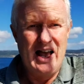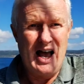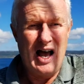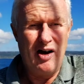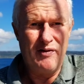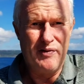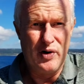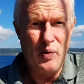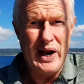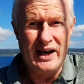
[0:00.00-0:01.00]
uh,
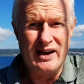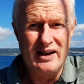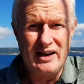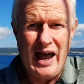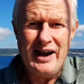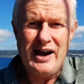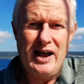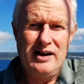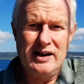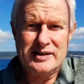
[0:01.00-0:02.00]
for a week. And
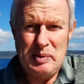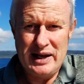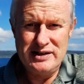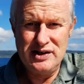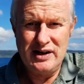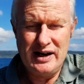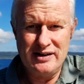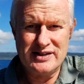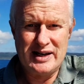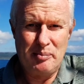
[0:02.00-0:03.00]
I'll explain to you
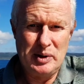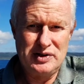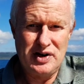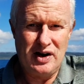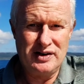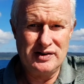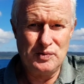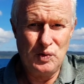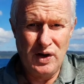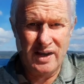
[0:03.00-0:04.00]
how skipper charters
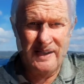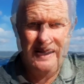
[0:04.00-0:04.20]
work.